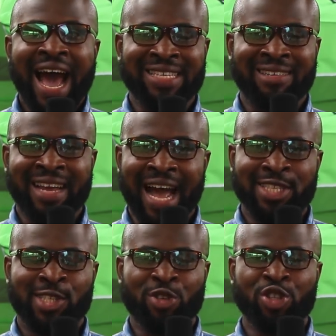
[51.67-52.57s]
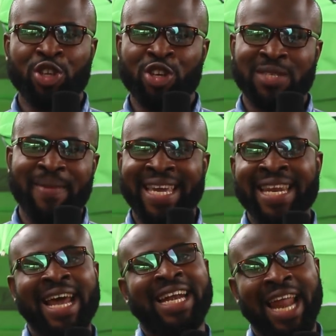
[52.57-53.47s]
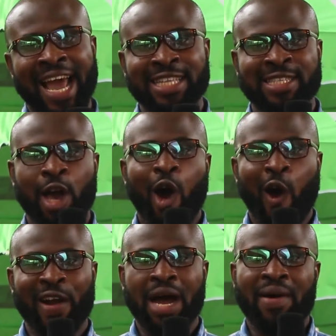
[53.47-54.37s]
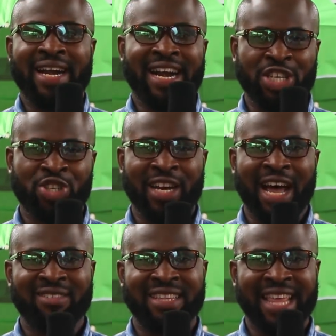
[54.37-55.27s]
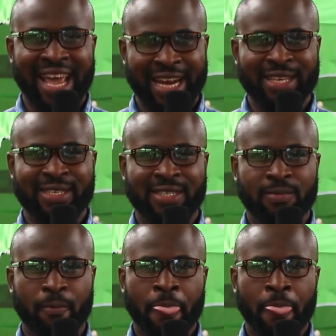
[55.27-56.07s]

as regards to news making headlines on our national dailies.